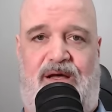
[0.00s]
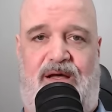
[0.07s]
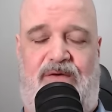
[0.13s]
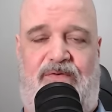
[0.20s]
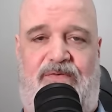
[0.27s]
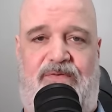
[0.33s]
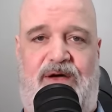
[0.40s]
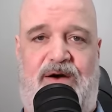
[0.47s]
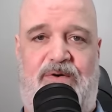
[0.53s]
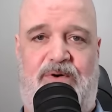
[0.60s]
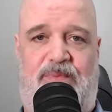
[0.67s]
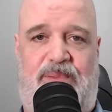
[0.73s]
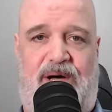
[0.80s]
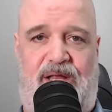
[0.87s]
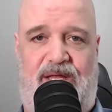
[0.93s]

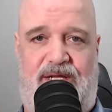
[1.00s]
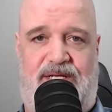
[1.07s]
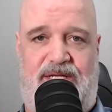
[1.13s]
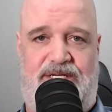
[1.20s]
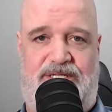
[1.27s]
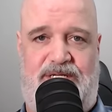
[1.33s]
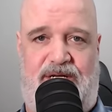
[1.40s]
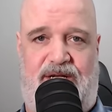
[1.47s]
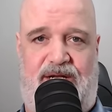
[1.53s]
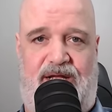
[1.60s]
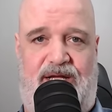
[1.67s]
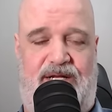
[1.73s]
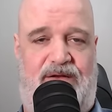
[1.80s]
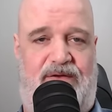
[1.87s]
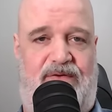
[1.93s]
federal politician,
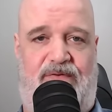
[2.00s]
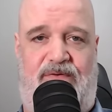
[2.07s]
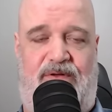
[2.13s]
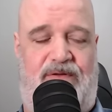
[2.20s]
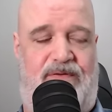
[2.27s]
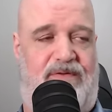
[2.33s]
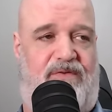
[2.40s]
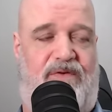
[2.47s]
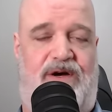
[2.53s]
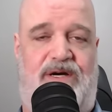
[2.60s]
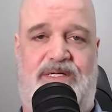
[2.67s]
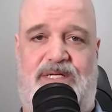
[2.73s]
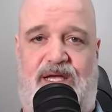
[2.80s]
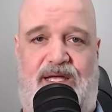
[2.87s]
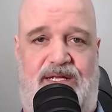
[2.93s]
and as far
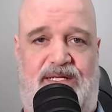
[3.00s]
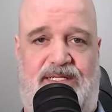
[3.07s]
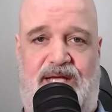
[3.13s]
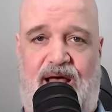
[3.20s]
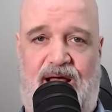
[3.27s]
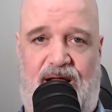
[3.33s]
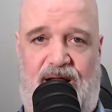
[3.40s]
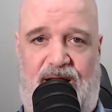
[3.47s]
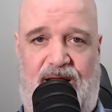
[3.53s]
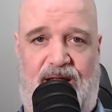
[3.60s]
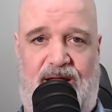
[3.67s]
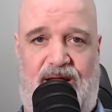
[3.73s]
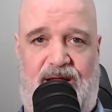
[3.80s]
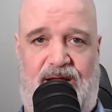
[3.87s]
as I can tell,